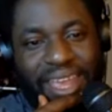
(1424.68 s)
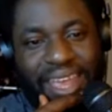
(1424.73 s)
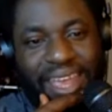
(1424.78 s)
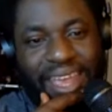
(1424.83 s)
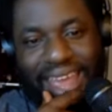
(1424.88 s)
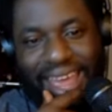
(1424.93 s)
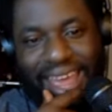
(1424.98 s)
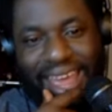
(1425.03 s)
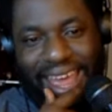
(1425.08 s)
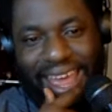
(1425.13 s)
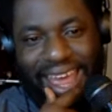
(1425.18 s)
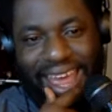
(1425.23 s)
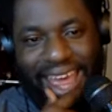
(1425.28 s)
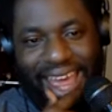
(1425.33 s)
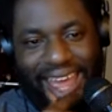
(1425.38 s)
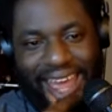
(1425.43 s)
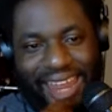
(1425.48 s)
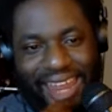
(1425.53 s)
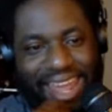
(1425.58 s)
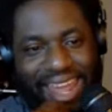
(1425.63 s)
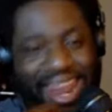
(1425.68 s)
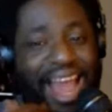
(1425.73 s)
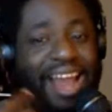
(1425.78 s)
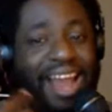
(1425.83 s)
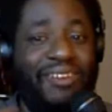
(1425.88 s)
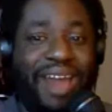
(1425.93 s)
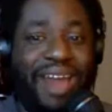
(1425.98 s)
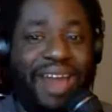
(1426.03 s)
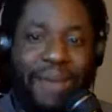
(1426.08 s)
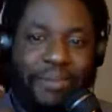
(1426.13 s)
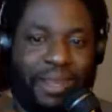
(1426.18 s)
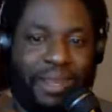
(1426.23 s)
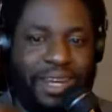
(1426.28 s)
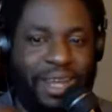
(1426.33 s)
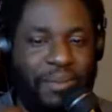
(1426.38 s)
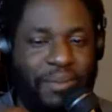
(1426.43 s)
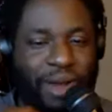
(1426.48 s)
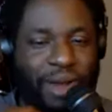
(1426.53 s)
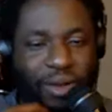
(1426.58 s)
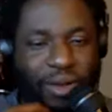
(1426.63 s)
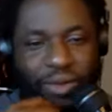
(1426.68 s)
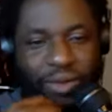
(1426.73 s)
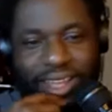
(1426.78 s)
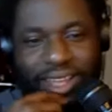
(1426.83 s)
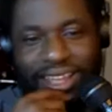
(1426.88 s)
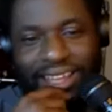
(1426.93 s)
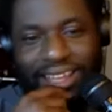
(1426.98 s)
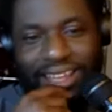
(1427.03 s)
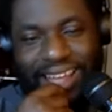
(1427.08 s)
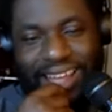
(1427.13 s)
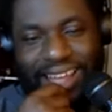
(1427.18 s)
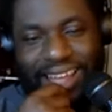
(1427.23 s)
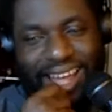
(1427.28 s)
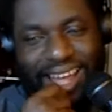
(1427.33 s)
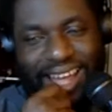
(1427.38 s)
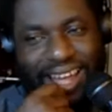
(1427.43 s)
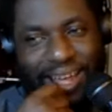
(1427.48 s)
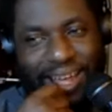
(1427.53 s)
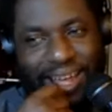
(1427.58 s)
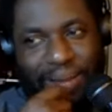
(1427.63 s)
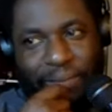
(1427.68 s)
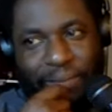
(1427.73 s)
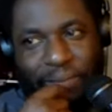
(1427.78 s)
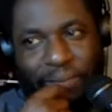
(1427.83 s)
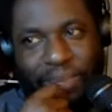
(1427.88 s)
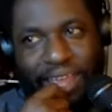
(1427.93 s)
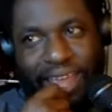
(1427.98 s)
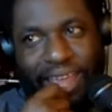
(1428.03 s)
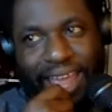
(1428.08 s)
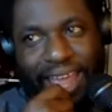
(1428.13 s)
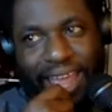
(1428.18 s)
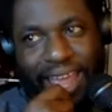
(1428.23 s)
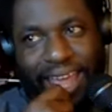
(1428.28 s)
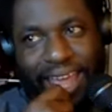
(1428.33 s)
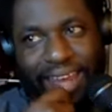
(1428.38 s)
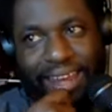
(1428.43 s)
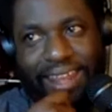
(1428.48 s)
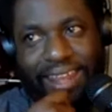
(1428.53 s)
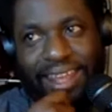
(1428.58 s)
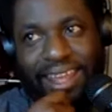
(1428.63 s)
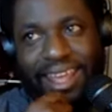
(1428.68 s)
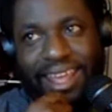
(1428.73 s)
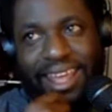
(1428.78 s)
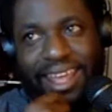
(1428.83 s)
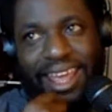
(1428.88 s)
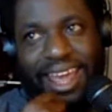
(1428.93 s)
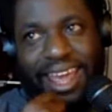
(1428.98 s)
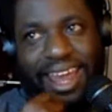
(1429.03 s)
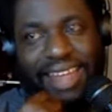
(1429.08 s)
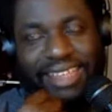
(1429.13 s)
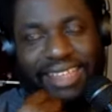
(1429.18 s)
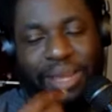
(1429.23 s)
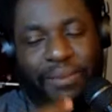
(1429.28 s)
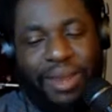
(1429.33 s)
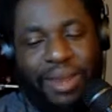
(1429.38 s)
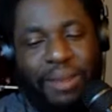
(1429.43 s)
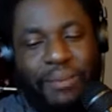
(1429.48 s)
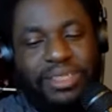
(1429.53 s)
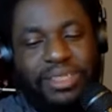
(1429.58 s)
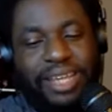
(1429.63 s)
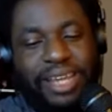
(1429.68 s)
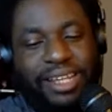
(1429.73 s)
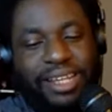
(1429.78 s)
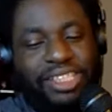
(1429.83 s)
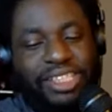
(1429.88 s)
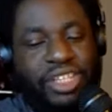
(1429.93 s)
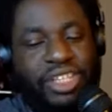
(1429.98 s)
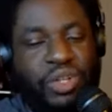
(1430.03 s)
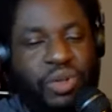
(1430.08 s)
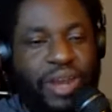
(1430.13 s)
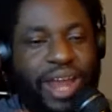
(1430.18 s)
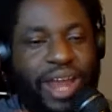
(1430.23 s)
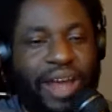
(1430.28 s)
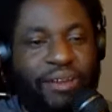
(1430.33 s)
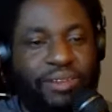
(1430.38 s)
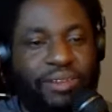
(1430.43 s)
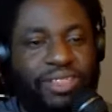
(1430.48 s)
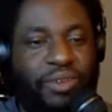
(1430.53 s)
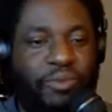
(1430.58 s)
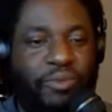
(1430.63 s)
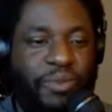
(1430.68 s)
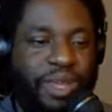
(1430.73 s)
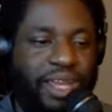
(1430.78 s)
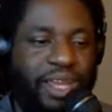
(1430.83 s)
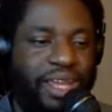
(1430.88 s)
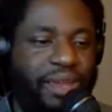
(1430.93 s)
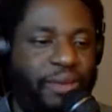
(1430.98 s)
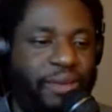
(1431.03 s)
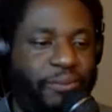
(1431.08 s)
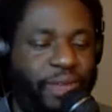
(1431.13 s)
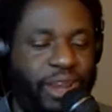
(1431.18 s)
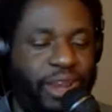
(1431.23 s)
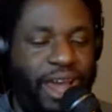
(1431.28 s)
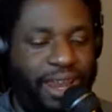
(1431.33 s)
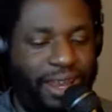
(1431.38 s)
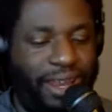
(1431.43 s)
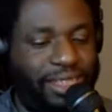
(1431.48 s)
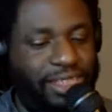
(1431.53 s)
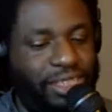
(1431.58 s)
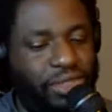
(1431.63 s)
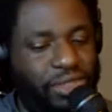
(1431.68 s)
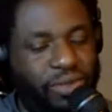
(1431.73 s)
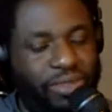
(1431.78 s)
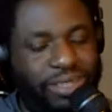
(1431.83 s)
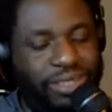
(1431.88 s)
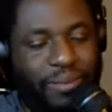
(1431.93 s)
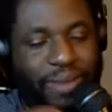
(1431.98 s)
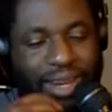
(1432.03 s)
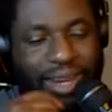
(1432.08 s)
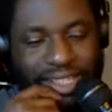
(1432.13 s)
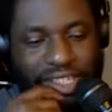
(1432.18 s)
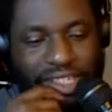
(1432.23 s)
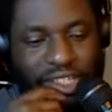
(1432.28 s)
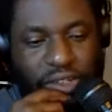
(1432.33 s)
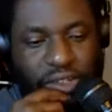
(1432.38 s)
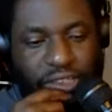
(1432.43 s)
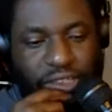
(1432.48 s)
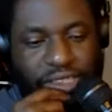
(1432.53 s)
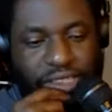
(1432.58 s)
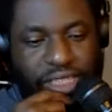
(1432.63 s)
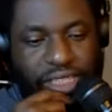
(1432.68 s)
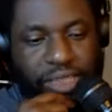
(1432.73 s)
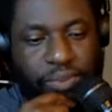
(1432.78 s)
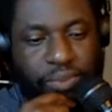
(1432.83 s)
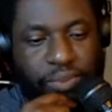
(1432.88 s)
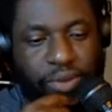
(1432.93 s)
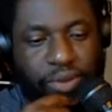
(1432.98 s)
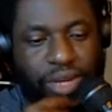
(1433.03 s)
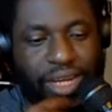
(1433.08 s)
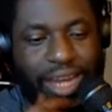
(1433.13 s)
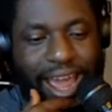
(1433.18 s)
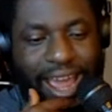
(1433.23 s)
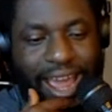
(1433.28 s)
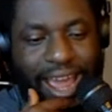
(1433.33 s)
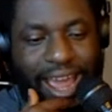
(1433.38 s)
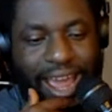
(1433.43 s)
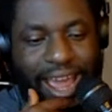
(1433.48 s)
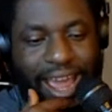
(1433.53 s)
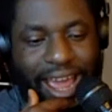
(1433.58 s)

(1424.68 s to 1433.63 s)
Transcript: and and I grabbed the demo, um, and and I said, man, let me check this dude out. So me and him, you know, I listened to us, and man, this dude is, is pretty nice.